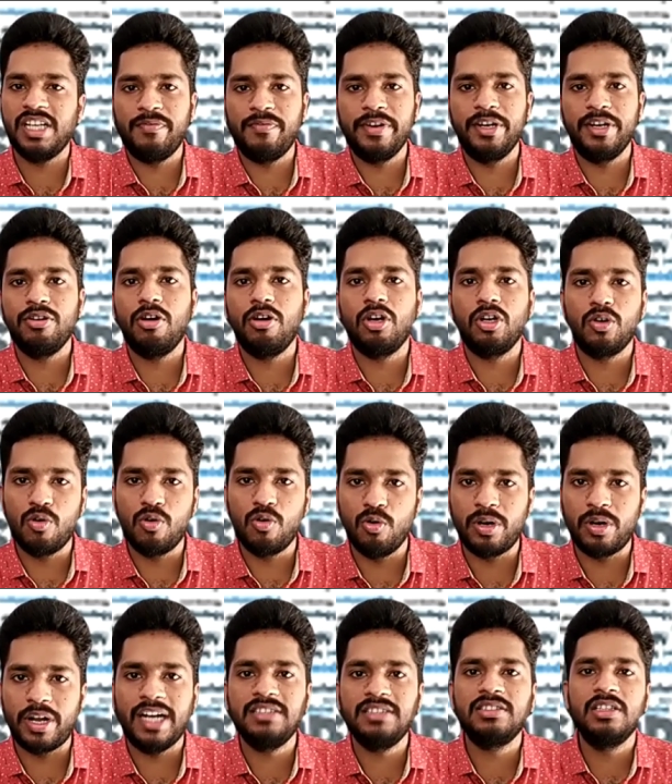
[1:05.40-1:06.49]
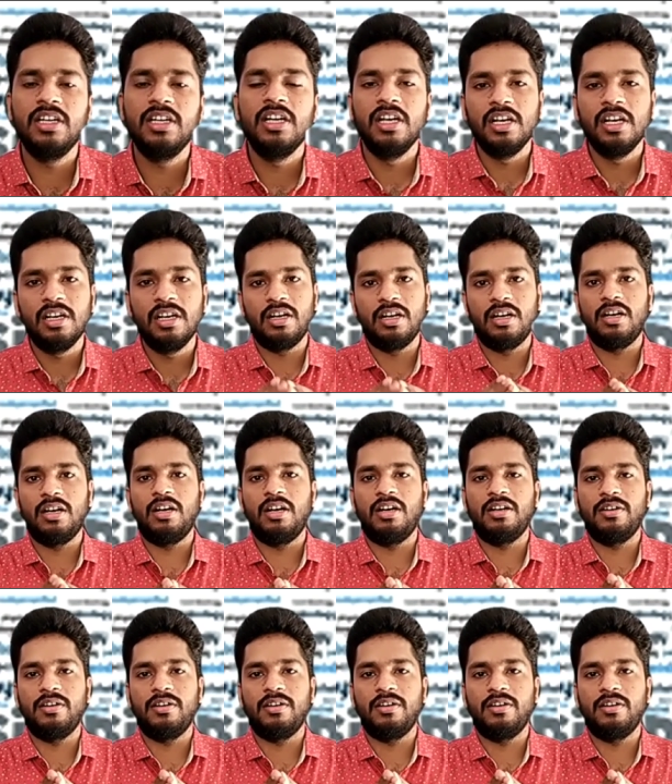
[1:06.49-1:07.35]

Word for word: that video on CORADS. Uh,